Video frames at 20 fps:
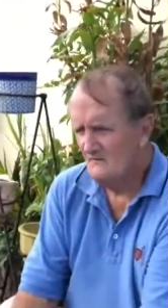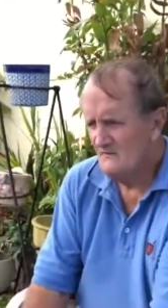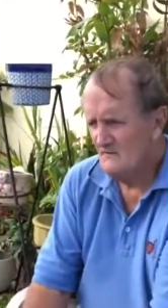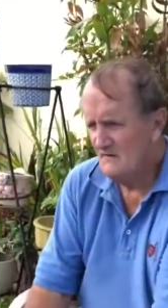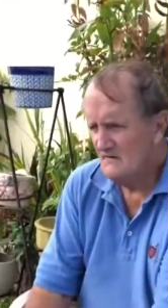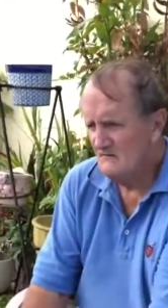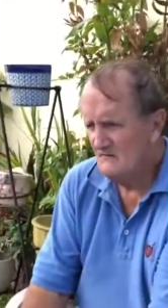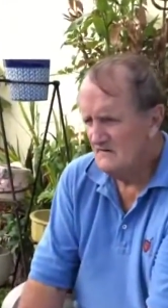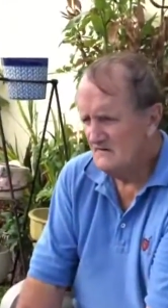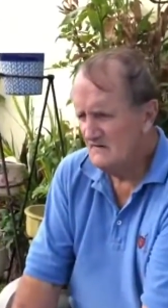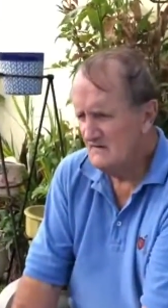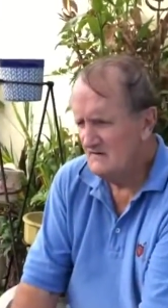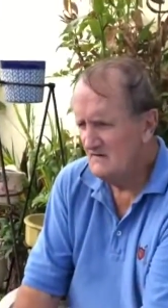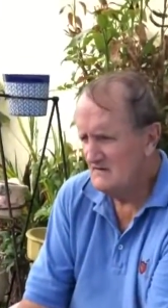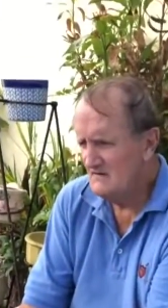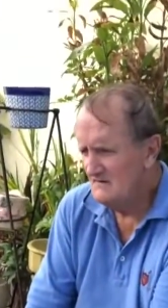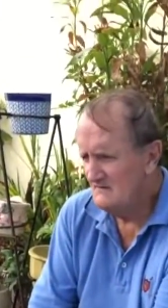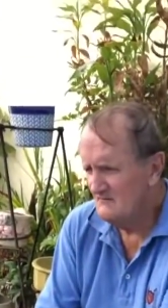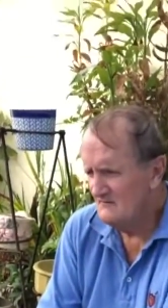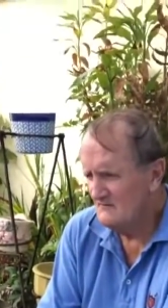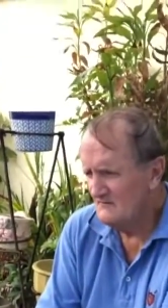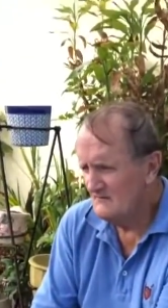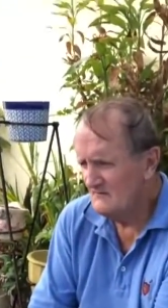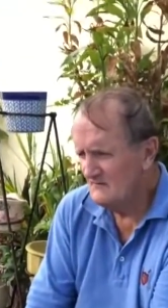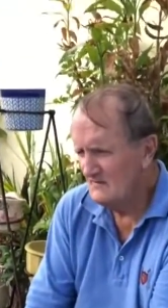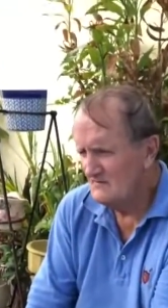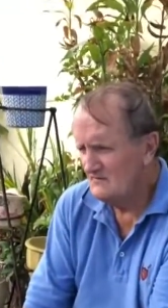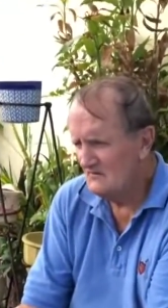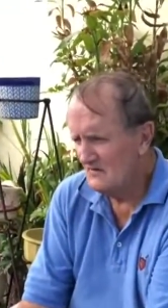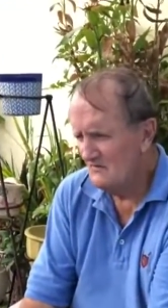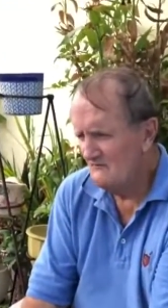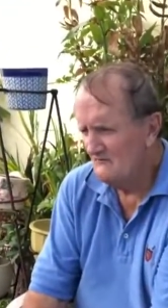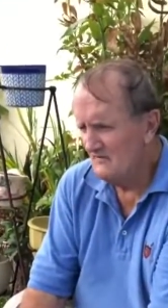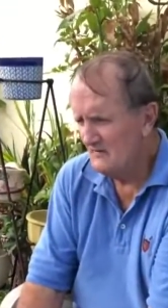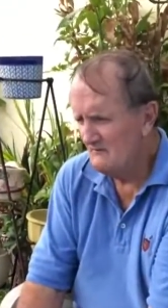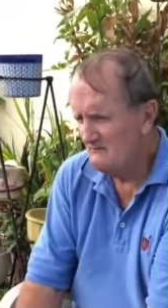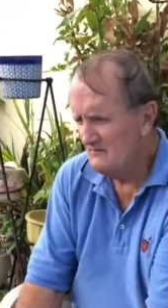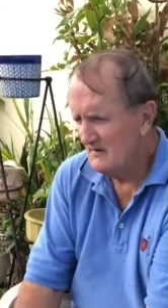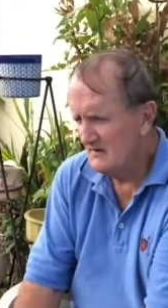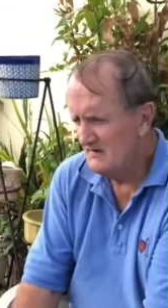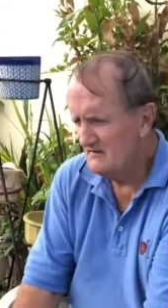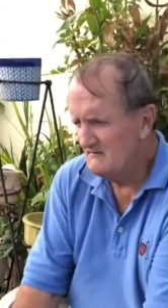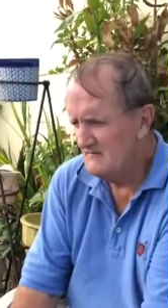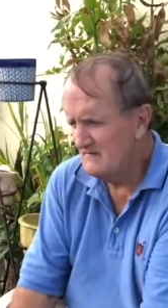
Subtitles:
Well, we drove up there,